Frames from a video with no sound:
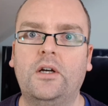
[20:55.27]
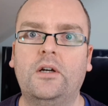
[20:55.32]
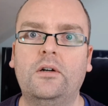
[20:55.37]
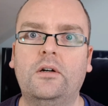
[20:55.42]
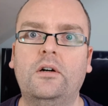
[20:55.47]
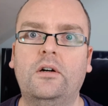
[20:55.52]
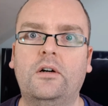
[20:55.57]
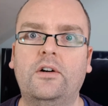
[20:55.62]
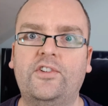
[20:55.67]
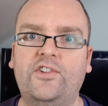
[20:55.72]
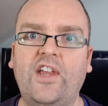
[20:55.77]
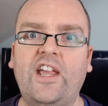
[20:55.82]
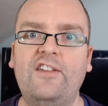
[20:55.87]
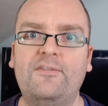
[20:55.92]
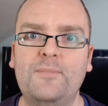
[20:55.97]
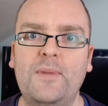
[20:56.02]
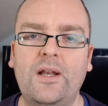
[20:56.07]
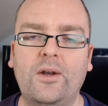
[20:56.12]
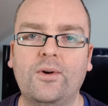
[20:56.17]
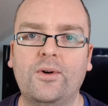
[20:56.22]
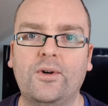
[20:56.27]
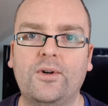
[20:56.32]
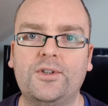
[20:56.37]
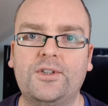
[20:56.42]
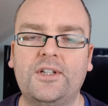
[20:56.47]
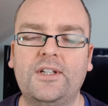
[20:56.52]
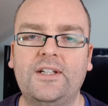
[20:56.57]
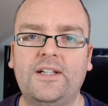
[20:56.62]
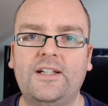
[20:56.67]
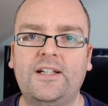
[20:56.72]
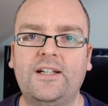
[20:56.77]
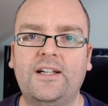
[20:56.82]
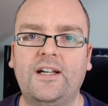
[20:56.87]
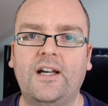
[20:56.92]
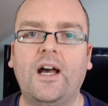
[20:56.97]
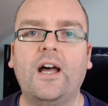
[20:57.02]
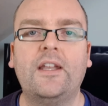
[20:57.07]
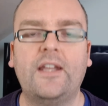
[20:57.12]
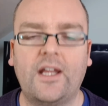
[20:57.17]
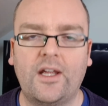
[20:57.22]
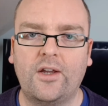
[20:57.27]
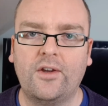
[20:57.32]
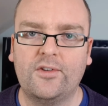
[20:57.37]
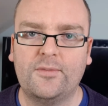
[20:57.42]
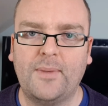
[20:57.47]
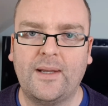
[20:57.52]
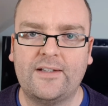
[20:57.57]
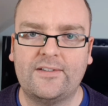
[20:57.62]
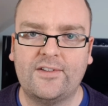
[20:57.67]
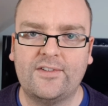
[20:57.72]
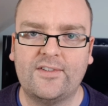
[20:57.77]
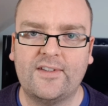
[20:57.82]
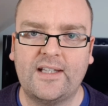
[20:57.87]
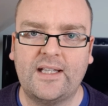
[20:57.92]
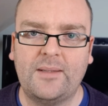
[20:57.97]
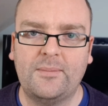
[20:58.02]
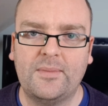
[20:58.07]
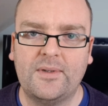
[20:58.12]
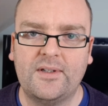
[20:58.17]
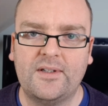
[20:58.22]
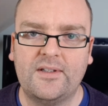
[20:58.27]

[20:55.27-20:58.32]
Oh, save me, Lord, and then goes back to sleep.